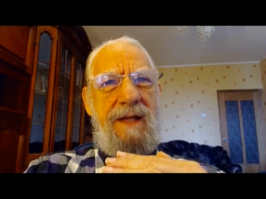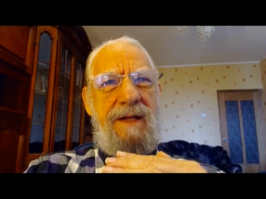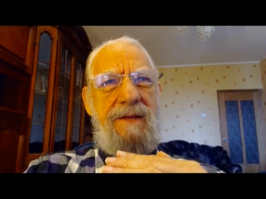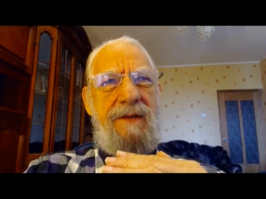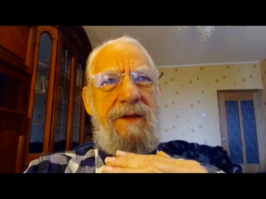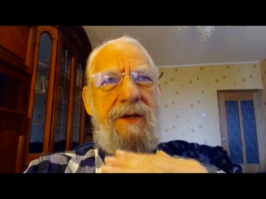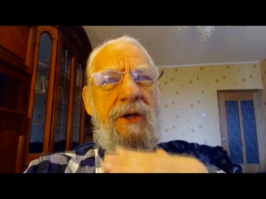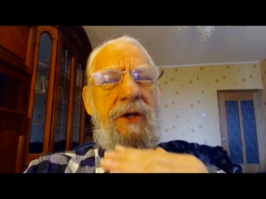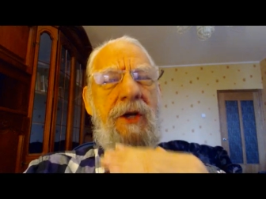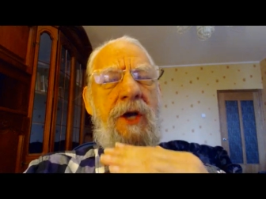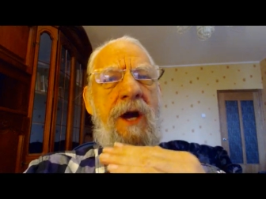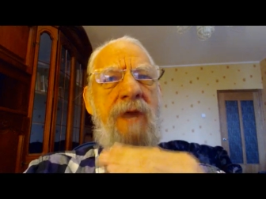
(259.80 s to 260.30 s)

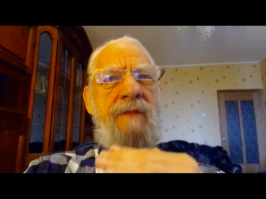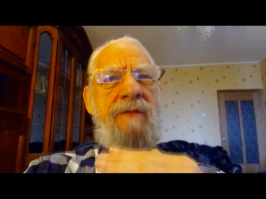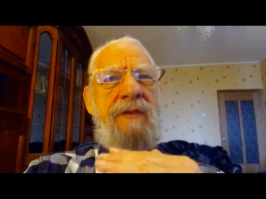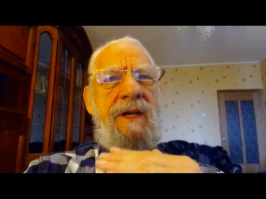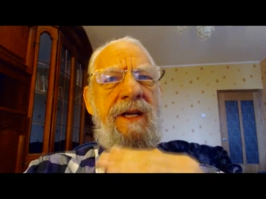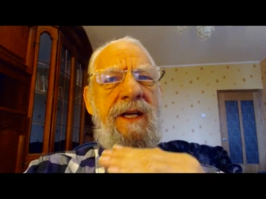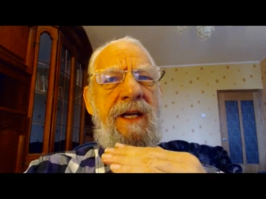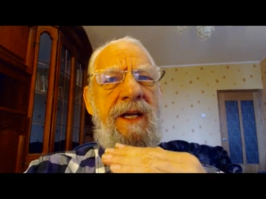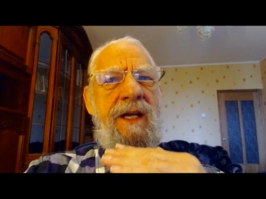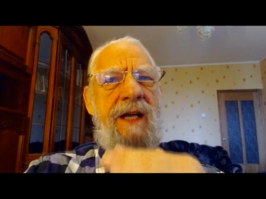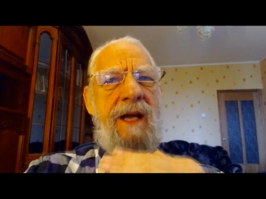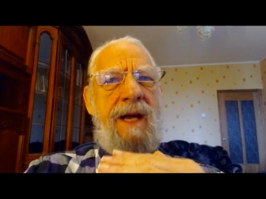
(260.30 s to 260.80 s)
They're
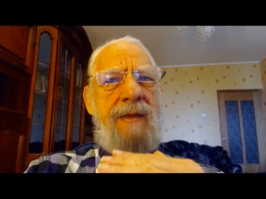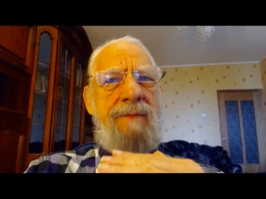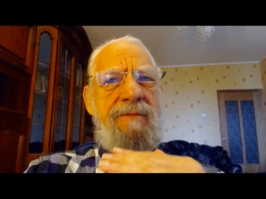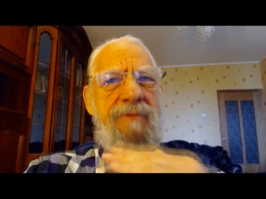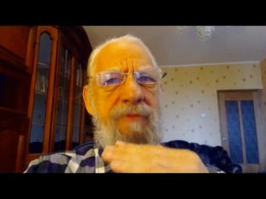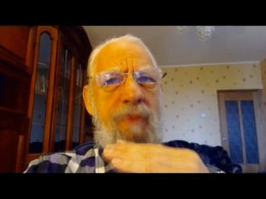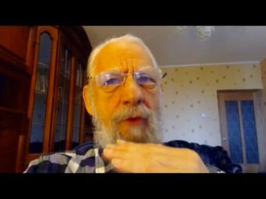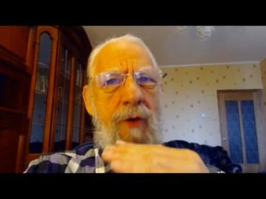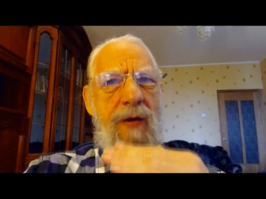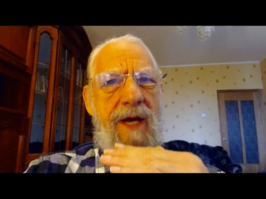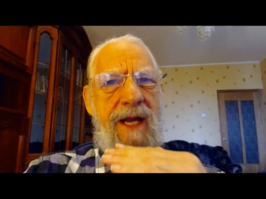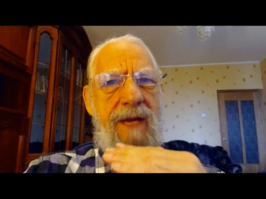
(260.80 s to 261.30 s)
covering it up
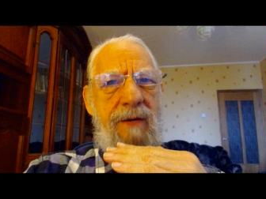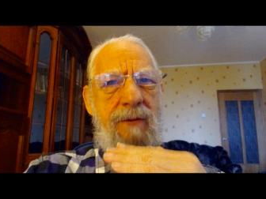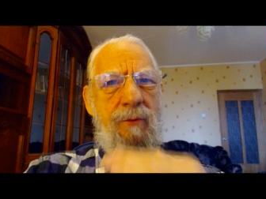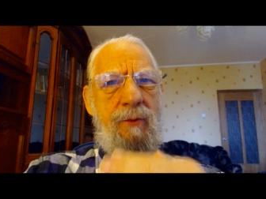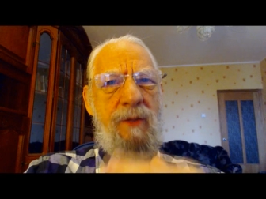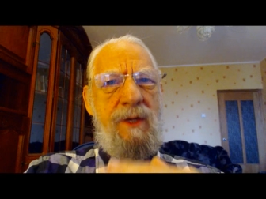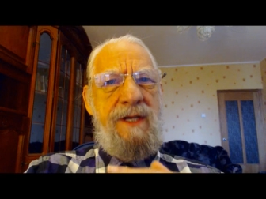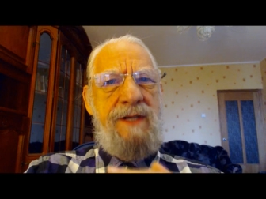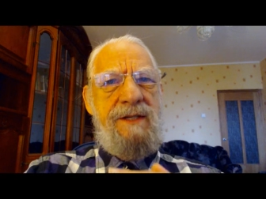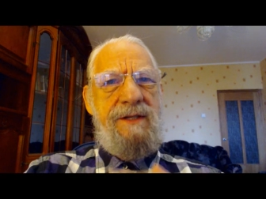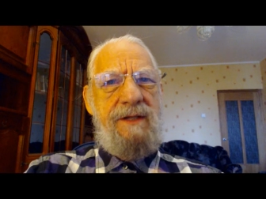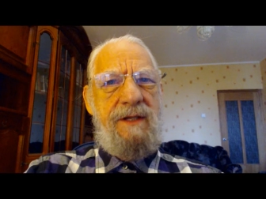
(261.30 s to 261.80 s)
for a
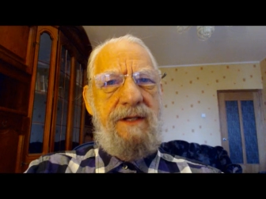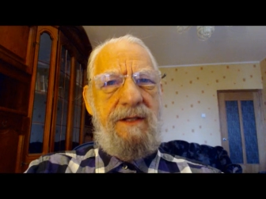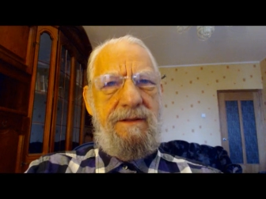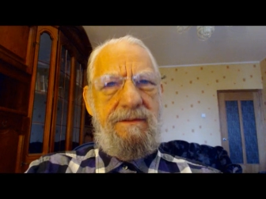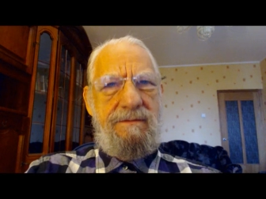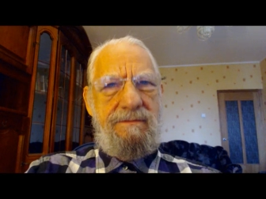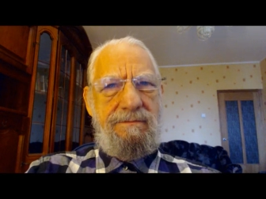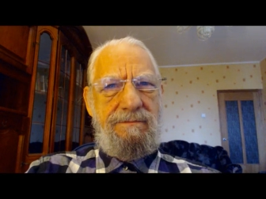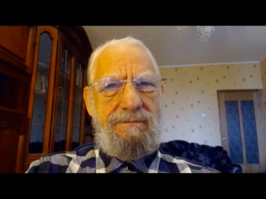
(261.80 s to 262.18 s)
reason